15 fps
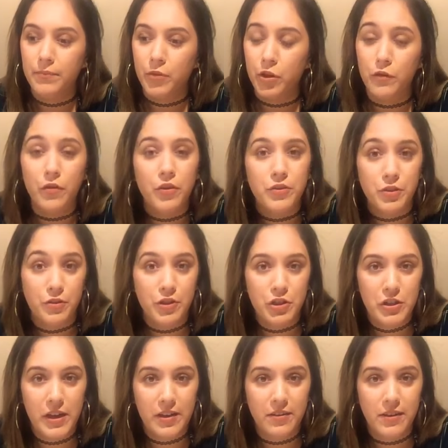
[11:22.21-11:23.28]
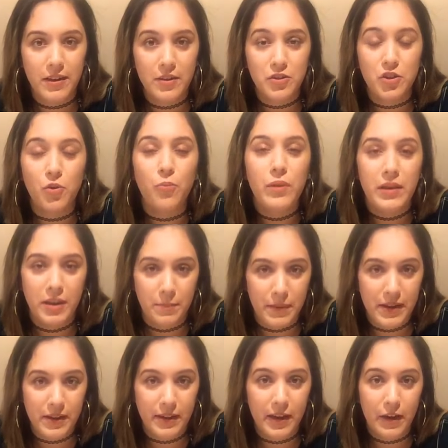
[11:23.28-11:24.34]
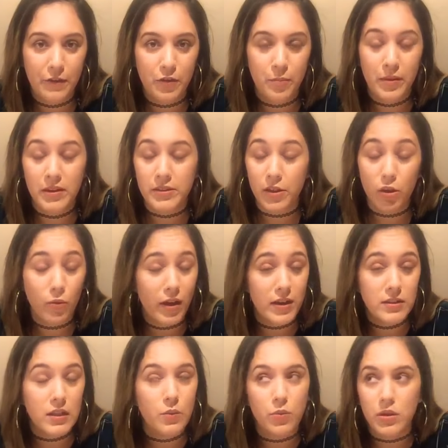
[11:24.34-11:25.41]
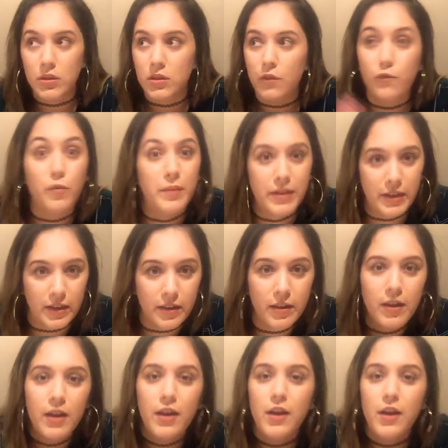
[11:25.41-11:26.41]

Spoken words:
convert to Christianity so we could be together, because otherwise it was forbidden.